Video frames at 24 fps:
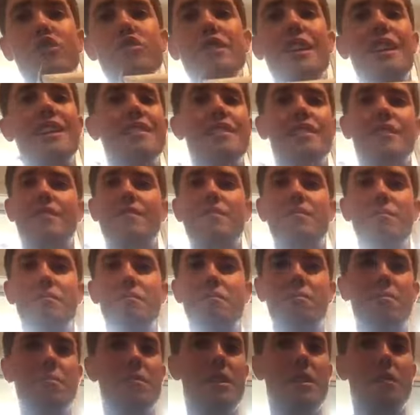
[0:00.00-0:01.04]
I had to,
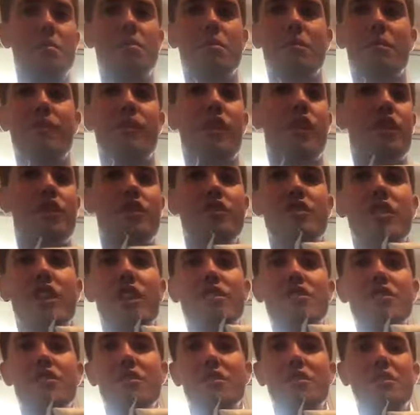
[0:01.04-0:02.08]
you know, put a final charge
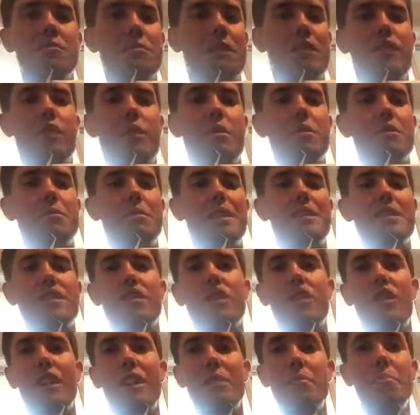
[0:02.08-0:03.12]
because my phone was about to
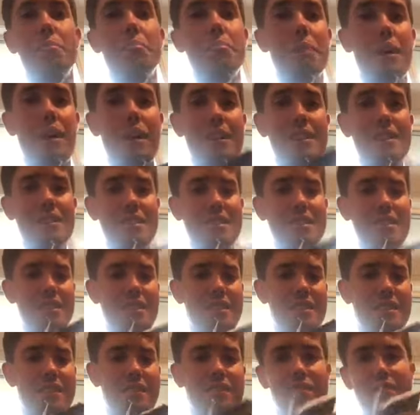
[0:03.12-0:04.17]
die, but
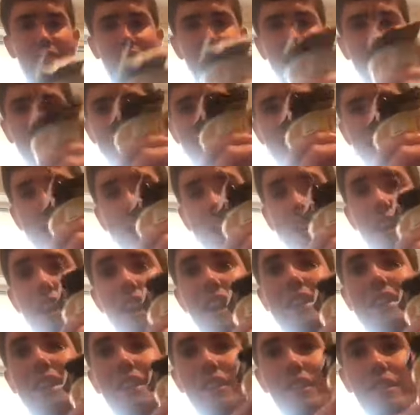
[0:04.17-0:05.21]
I
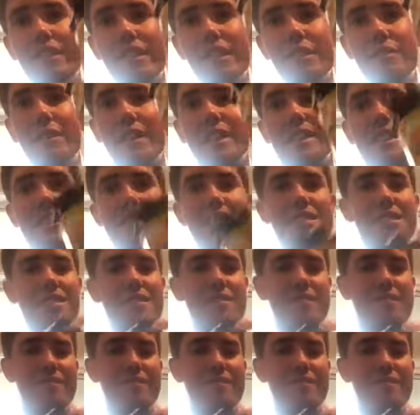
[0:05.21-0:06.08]
definitely recommend this.